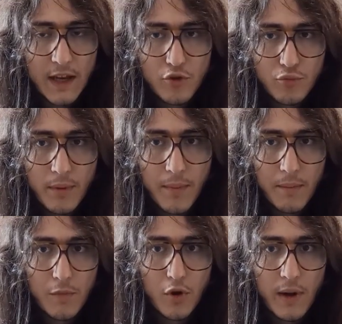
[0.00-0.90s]
I don't
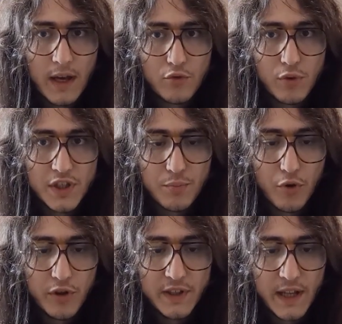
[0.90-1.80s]
remember at which
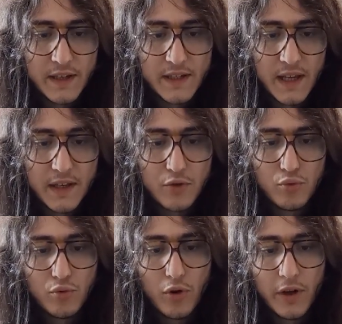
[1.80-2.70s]
point I decided
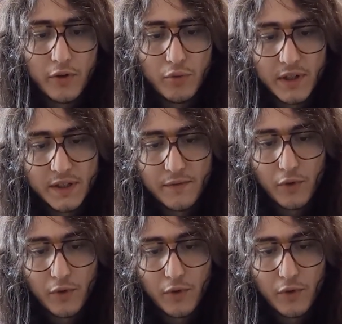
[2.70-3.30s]
to call it quits